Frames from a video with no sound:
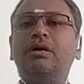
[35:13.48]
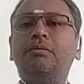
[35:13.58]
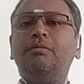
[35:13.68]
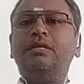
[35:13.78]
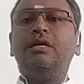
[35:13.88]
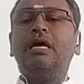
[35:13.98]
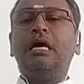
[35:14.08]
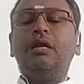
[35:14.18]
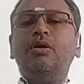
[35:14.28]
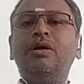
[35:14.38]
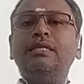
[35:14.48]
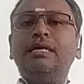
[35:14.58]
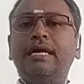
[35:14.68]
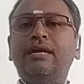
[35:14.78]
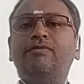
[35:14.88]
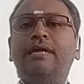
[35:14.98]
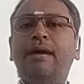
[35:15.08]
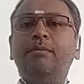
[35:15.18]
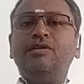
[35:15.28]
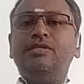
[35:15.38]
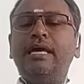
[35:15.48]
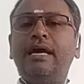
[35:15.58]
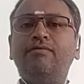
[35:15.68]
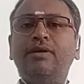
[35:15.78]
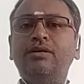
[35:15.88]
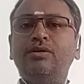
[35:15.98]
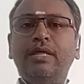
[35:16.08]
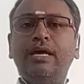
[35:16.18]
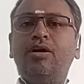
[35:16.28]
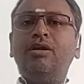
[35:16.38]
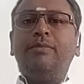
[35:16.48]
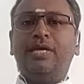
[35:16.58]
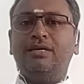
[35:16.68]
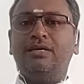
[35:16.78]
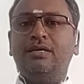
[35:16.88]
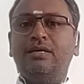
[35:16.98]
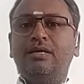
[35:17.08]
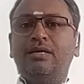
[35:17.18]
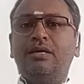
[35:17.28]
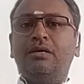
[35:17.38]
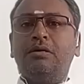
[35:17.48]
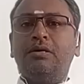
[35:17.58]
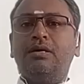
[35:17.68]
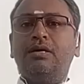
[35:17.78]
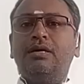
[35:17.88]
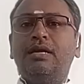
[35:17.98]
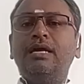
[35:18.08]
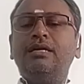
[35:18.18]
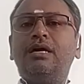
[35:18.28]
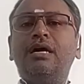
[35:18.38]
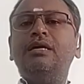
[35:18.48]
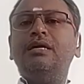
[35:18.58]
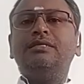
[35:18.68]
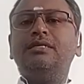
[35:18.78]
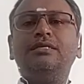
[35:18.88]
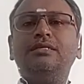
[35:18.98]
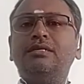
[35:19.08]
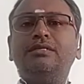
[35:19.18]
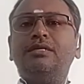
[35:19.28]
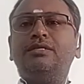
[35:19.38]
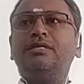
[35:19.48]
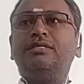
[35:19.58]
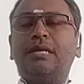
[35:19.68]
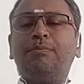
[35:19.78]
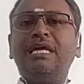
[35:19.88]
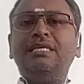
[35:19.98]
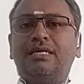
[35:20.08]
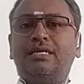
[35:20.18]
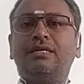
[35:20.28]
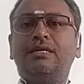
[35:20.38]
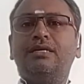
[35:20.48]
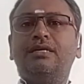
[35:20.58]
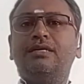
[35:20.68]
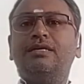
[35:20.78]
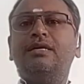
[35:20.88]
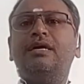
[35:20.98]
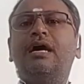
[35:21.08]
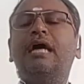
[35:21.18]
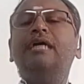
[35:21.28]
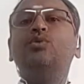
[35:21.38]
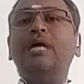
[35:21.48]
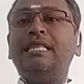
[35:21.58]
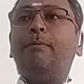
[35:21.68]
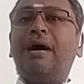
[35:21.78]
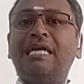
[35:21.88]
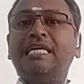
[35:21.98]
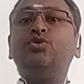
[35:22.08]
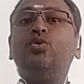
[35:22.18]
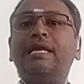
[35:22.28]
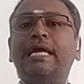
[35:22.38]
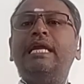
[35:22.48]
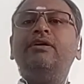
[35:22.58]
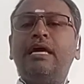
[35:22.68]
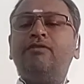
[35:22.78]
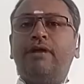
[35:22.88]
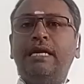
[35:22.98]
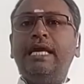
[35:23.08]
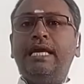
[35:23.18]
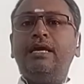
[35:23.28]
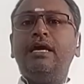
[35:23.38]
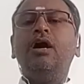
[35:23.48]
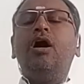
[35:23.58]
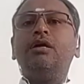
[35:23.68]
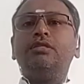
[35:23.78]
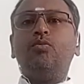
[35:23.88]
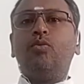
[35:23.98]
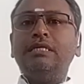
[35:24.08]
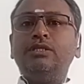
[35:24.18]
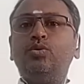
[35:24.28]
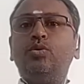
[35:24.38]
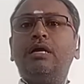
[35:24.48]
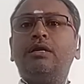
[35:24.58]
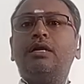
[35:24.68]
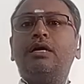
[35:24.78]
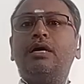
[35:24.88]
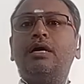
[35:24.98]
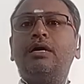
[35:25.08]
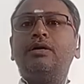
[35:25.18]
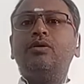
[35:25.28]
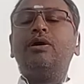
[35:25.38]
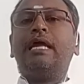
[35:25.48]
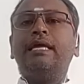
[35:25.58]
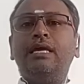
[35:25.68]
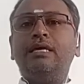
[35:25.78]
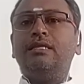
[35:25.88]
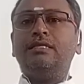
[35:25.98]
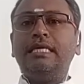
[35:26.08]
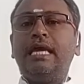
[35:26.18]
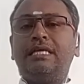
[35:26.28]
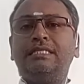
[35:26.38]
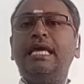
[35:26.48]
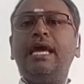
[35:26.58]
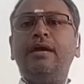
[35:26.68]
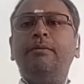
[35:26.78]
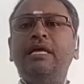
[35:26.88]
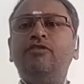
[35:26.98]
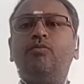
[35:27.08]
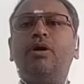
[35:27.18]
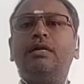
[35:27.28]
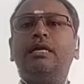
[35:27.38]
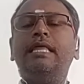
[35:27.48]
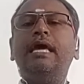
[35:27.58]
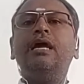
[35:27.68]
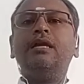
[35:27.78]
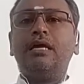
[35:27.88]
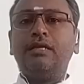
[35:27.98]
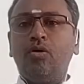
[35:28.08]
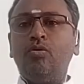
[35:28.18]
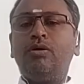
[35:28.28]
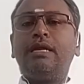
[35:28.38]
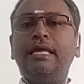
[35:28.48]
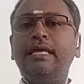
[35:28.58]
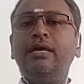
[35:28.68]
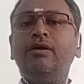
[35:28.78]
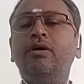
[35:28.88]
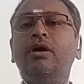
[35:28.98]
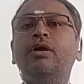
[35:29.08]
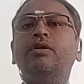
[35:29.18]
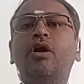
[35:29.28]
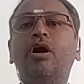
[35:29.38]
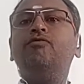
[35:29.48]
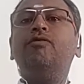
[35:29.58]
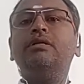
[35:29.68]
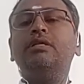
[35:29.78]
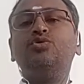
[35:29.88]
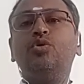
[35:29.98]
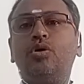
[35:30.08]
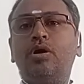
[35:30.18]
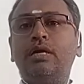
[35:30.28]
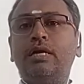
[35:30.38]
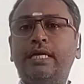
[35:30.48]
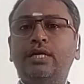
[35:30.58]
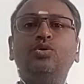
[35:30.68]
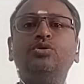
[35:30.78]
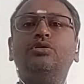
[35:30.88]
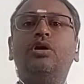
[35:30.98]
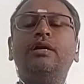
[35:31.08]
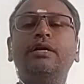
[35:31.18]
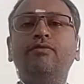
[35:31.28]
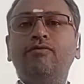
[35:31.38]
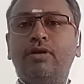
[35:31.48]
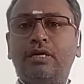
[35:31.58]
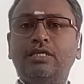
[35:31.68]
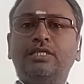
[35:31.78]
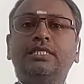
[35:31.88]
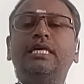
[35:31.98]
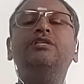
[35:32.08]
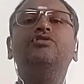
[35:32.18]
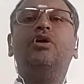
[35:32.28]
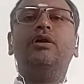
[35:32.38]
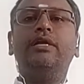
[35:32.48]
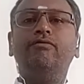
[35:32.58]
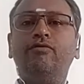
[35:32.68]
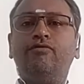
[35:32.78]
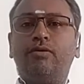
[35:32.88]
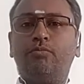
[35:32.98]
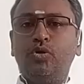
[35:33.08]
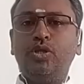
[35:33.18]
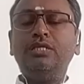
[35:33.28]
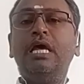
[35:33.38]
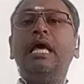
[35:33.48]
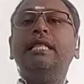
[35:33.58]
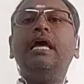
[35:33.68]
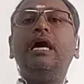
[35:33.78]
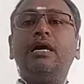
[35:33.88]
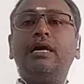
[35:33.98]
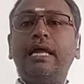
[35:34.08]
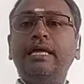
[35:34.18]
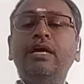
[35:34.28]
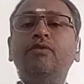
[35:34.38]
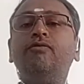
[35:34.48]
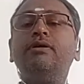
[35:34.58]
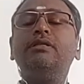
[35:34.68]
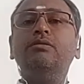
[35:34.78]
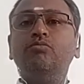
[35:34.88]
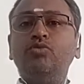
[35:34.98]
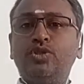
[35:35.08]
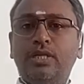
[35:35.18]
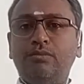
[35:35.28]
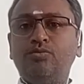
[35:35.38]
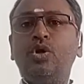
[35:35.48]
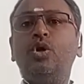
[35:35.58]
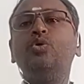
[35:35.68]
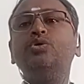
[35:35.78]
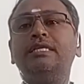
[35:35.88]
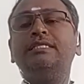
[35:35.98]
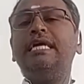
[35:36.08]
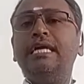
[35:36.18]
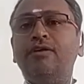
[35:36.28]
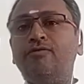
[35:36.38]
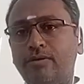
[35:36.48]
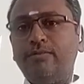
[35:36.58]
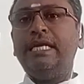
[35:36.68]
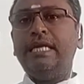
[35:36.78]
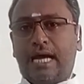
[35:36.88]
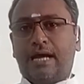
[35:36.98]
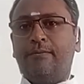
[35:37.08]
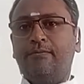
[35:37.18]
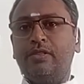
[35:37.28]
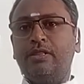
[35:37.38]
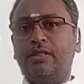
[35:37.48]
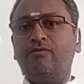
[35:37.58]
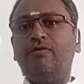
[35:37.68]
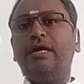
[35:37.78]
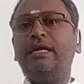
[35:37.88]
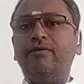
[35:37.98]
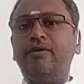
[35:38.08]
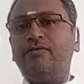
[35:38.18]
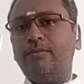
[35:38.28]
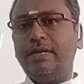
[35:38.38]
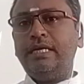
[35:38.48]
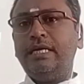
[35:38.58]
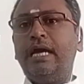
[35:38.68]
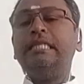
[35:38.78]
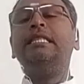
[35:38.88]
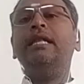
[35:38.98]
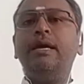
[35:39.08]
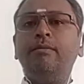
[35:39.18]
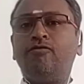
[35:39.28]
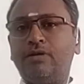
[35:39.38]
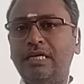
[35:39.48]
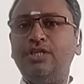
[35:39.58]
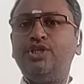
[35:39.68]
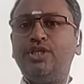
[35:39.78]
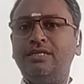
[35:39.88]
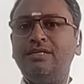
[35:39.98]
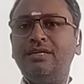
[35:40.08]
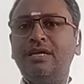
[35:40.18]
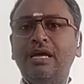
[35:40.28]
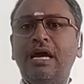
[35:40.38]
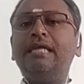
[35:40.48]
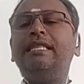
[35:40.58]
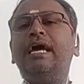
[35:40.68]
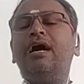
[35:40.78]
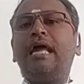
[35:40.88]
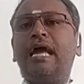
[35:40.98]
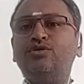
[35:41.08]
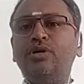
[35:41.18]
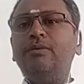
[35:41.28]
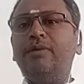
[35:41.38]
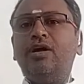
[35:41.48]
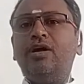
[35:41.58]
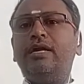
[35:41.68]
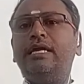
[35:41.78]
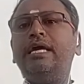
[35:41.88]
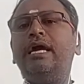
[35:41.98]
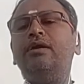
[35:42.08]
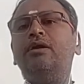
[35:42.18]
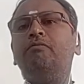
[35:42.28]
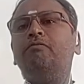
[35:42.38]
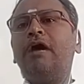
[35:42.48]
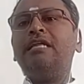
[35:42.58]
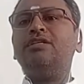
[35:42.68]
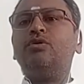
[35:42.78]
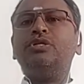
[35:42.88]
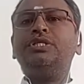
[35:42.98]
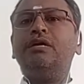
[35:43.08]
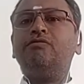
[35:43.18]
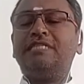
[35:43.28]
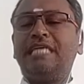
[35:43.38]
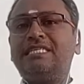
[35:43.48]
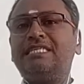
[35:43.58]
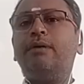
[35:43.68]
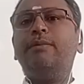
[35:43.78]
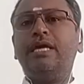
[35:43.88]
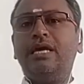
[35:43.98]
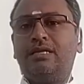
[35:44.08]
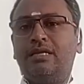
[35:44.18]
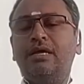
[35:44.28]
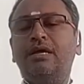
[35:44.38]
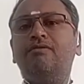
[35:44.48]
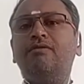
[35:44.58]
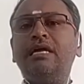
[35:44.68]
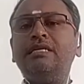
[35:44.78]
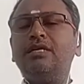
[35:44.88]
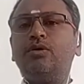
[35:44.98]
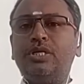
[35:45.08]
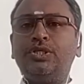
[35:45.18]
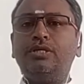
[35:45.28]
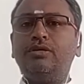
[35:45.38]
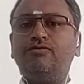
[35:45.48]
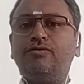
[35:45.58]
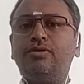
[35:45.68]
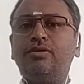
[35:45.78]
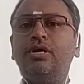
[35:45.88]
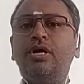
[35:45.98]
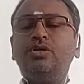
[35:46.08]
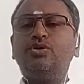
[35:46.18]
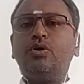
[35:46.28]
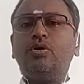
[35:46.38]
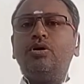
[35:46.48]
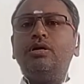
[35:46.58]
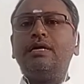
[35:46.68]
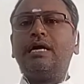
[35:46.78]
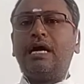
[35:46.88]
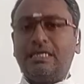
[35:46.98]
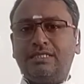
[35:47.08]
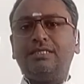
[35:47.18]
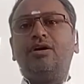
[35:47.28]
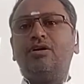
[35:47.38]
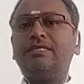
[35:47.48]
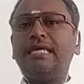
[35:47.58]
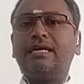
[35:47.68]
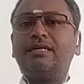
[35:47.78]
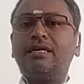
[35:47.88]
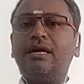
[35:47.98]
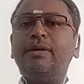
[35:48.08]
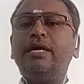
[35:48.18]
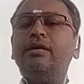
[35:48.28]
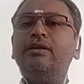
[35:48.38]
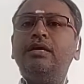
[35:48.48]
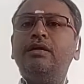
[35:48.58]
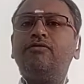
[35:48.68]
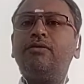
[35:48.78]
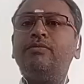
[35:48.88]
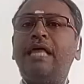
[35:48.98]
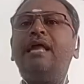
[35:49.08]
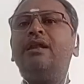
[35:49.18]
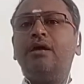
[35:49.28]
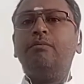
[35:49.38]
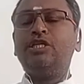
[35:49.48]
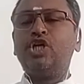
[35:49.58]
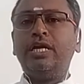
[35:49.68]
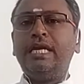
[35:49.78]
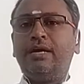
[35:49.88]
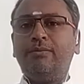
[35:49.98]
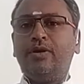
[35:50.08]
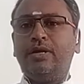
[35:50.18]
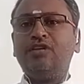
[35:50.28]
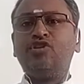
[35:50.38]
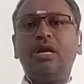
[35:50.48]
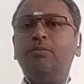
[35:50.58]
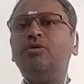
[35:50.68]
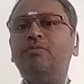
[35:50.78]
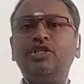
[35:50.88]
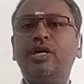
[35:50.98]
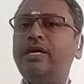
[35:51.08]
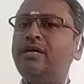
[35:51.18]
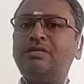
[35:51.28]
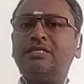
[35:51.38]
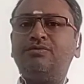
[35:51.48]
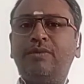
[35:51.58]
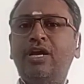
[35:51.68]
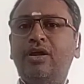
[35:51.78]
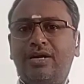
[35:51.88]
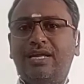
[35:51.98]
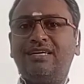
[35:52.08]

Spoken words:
mean, look at the kind of damage they have done to the economy, right? And it's surprising. And today the parties who are getting their funding are the ones who are crying in the CAA. CAA means what? They are now crying not for the so-called Hindus, not even for Christians, not even for Buddhists. They are crying for the Muslims who seceded from India. They went away from India in the name of religion, and they are actually minority. And where is the question of sex coming in? Where is the question of so-called caste or sect coming in from their majority community? It's all about majority versus minority.